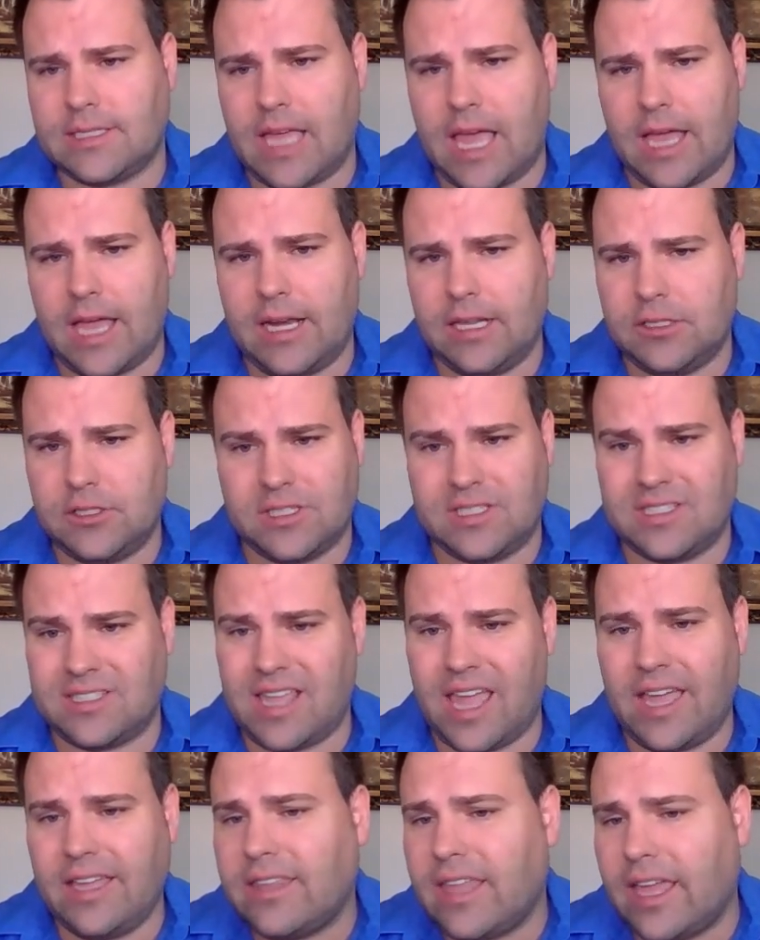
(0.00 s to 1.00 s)
and it just
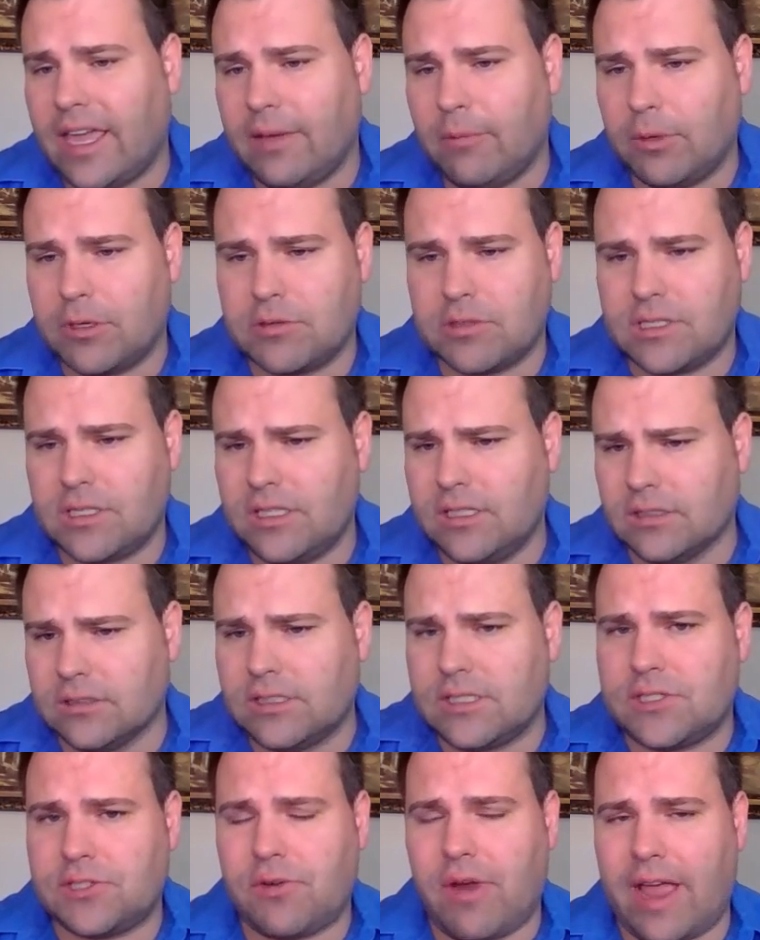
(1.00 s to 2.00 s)
stayed there, which was a little
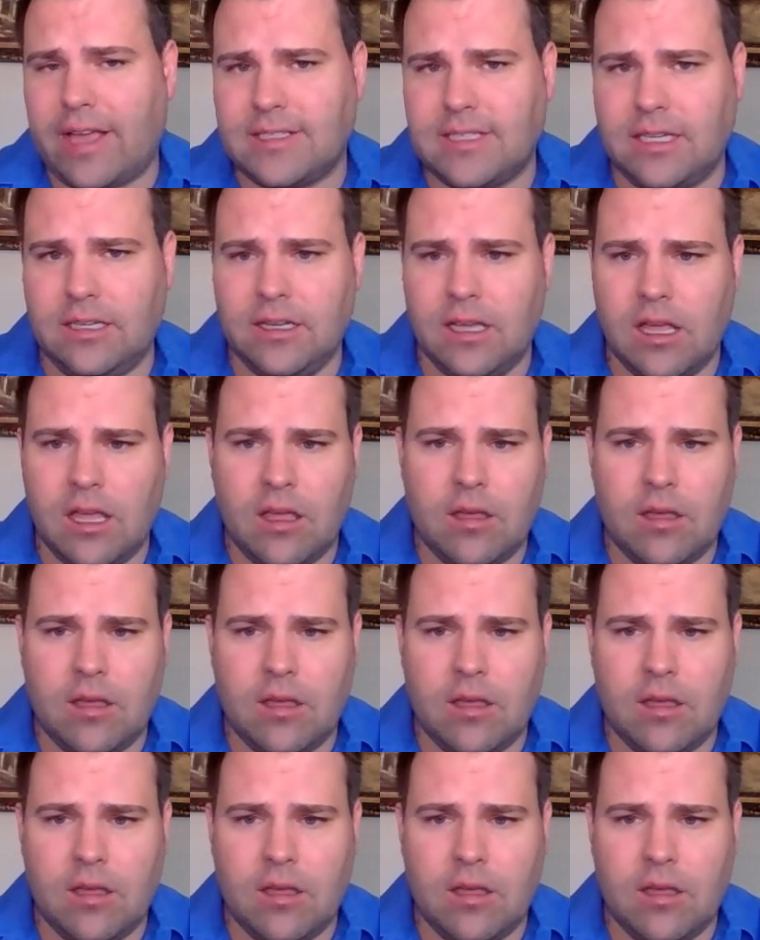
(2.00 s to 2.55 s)
distracting,